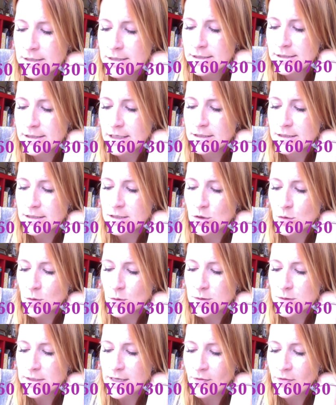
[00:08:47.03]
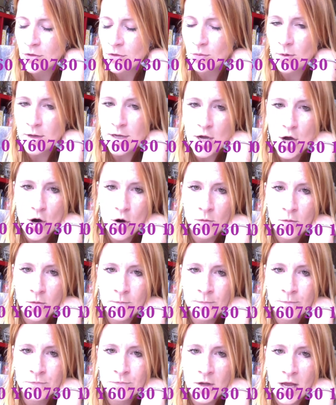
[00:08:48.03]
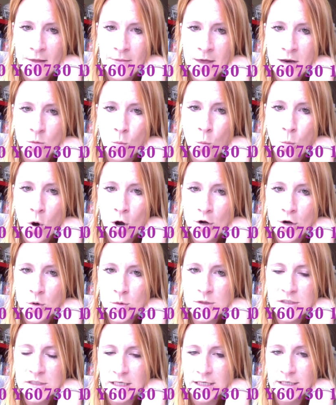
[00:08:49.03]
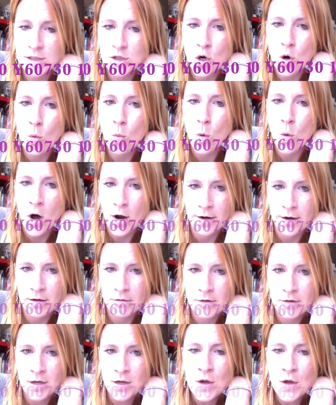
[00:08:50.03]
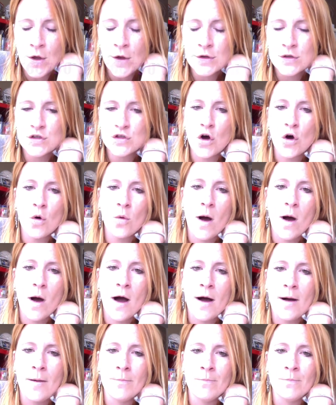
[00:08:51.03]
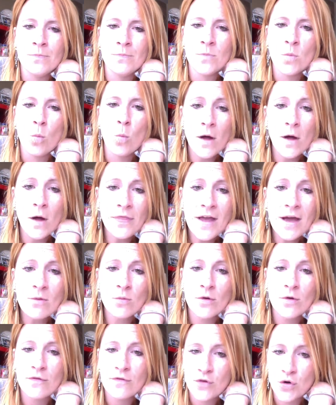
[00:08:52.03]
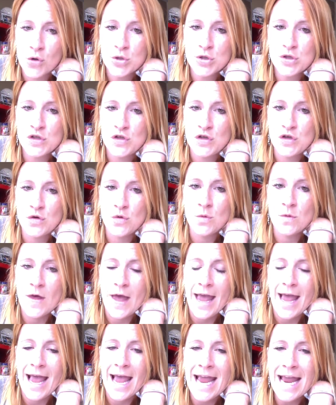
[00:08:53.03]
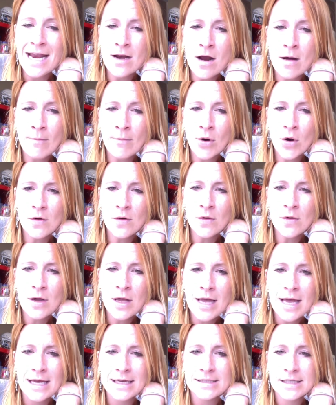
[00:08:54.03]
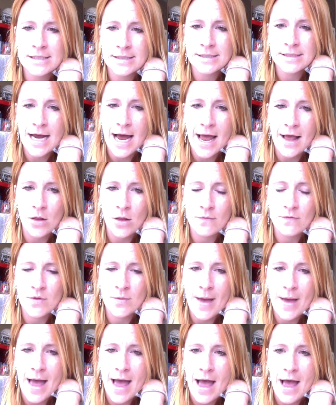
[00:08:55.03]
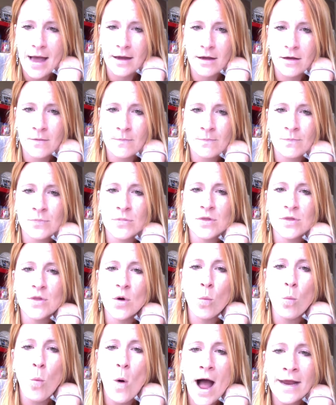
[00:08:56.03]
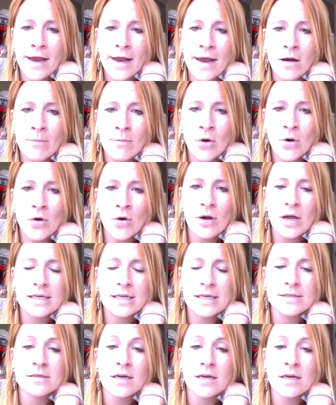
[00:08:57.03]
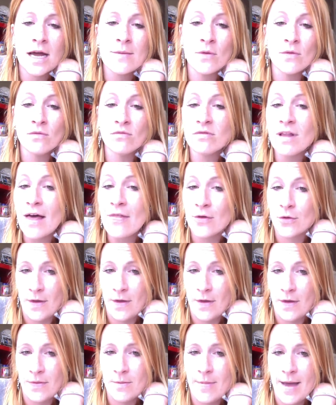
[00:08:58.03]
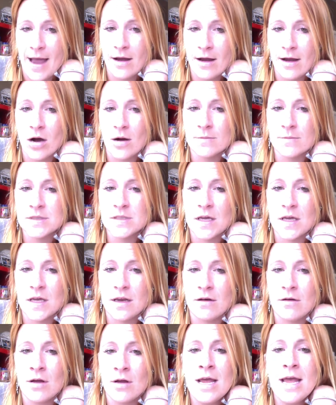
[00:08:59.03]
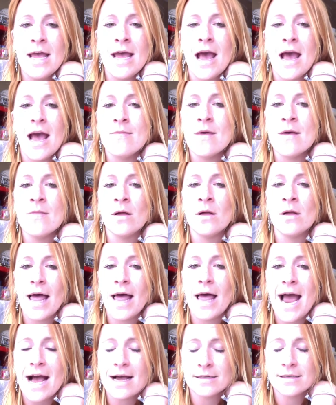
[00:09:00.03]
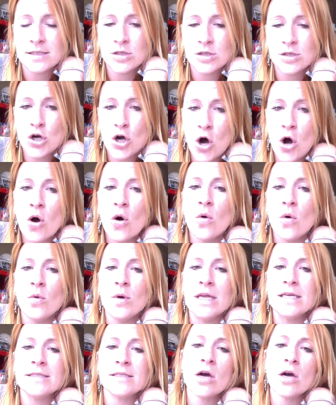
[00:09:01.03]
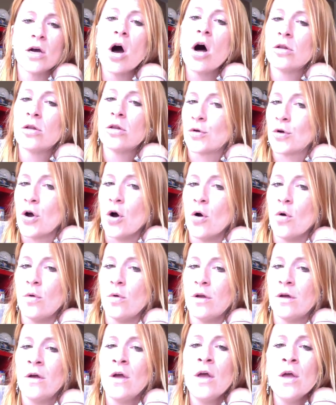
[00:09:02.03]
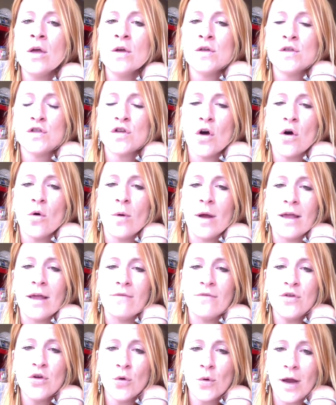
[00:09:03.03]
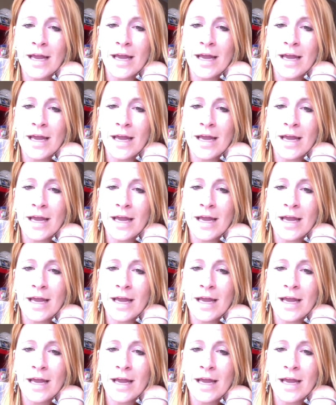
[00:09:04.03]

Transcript: 60730, and then 10601. So what that refers to, the A number is the style of the bag, the Y number is the type of leather that the bag comes in, and then the last code is the color code. So if you're